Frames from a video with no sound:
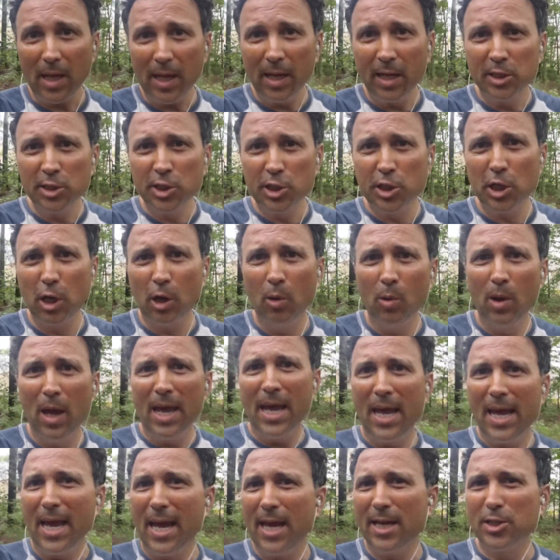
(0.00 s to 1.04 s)
And so,
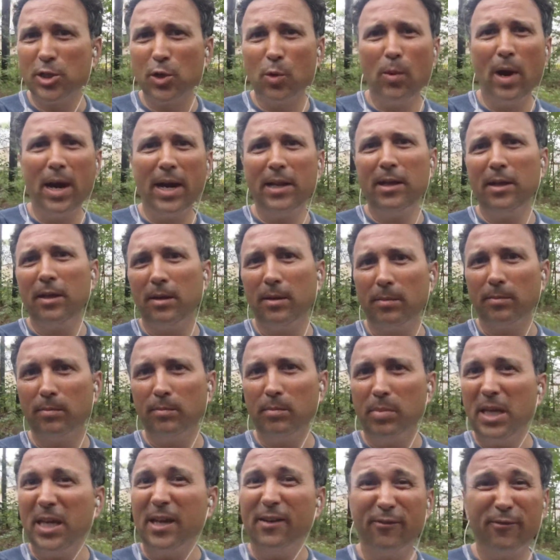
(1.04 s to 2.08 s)
as a way to
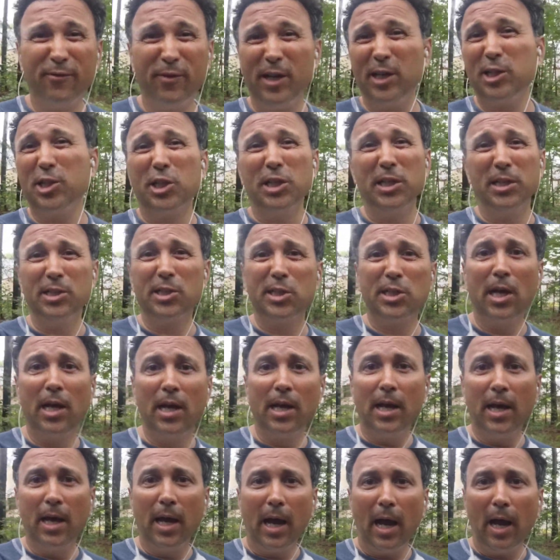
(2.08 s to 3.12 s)
be efficient,
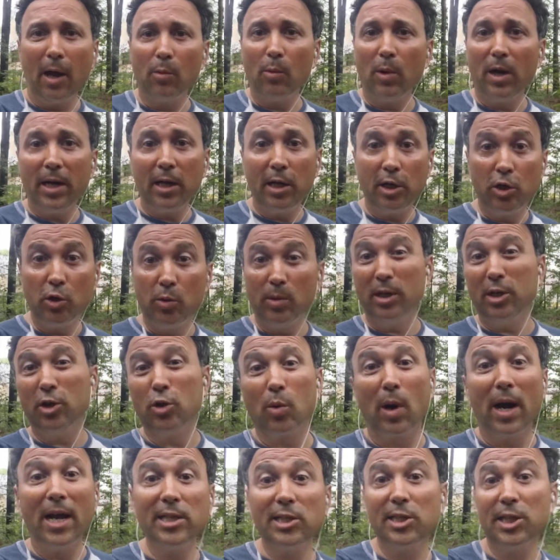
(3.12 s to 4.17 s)
I wanted to
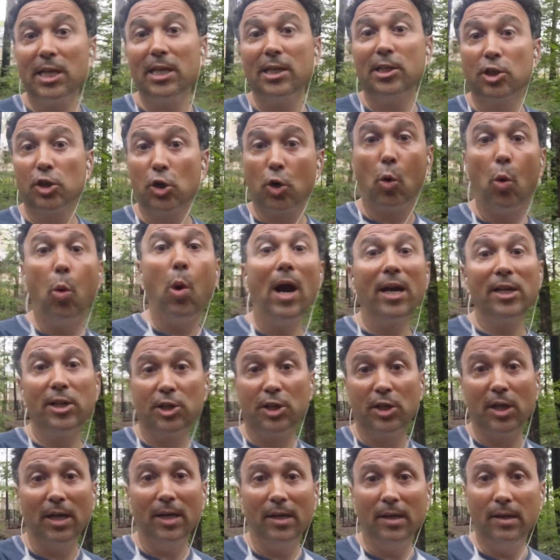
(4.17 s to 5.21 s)
address each
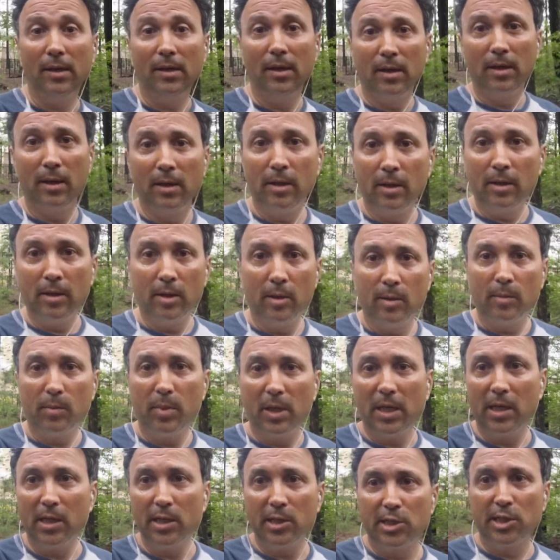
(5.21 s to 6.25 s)
question
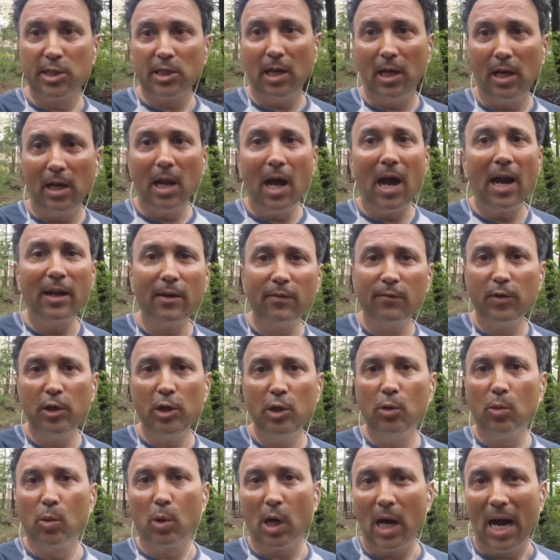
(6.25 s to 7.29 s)
because a lot of
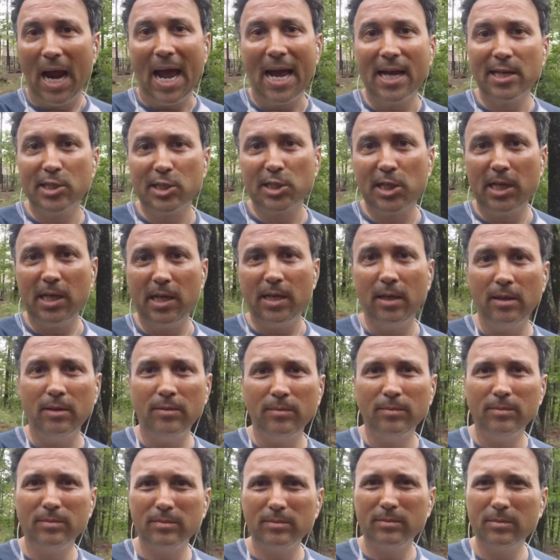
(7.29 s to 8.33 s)
you were
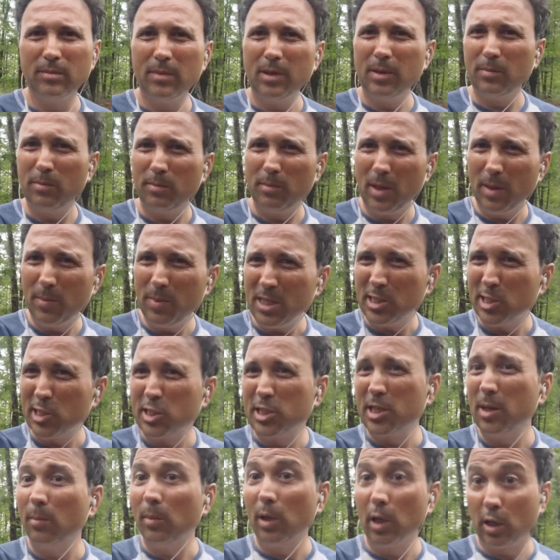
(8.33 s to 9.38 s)
asking maybe
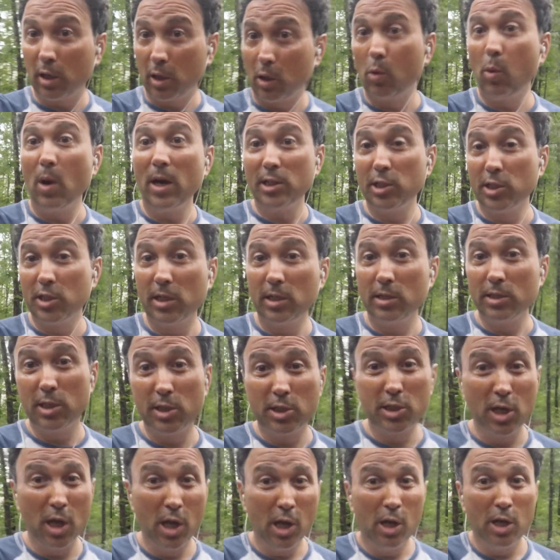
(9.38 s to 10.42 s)
similar
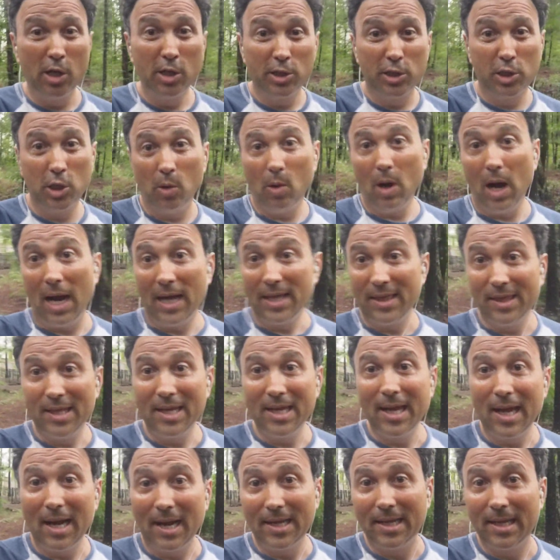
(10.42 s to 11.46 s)
questions. So, I
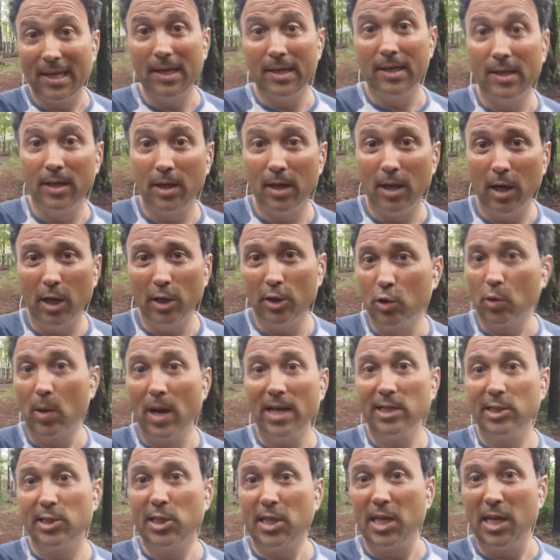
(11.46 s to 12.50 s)
think I can
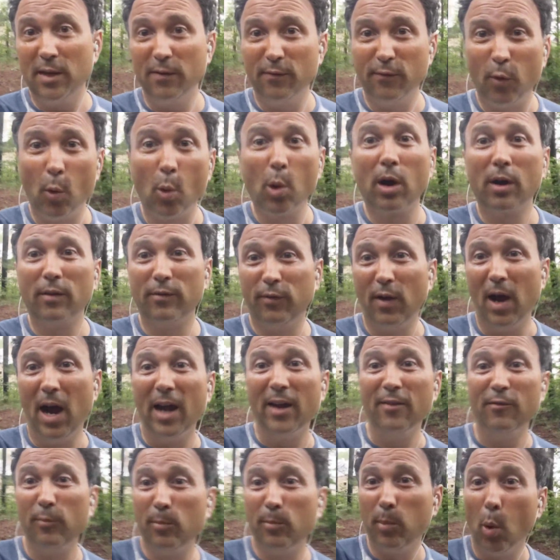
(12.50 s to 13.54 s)
address the 4 or
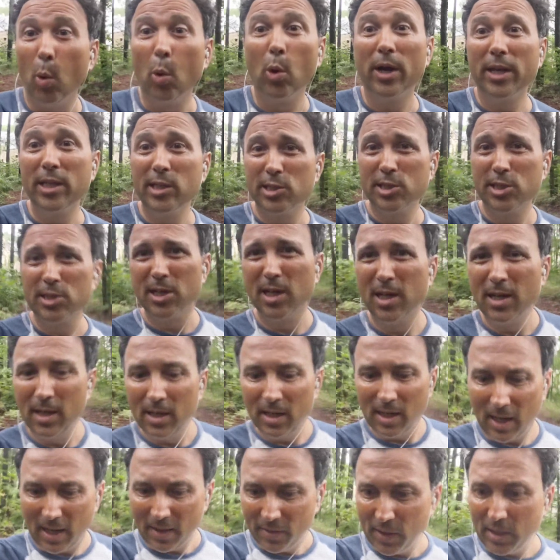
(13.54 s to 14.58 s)
5 points.
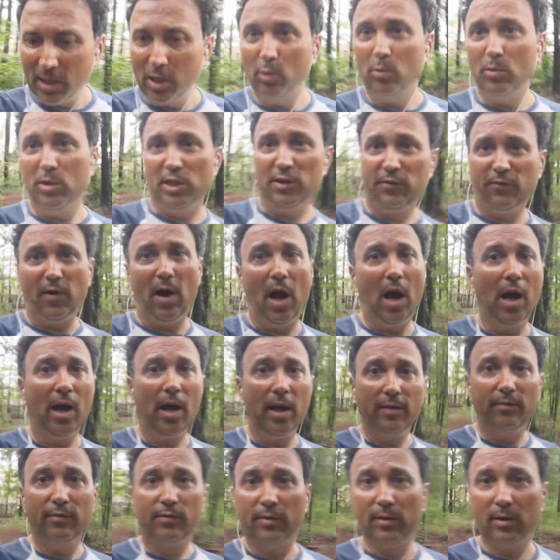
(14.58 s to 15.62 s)
I think it was
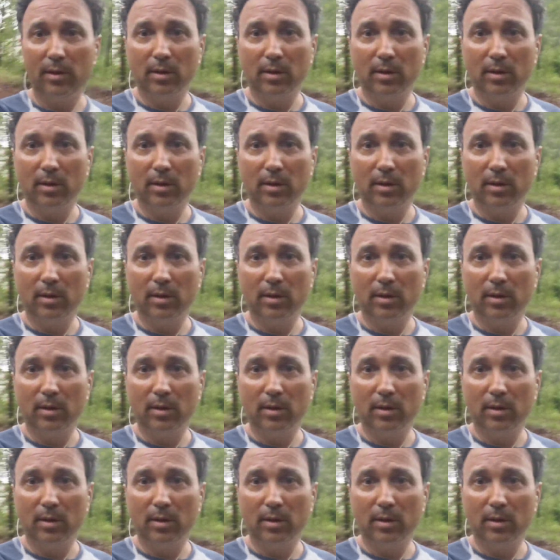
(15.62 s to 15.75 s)
five.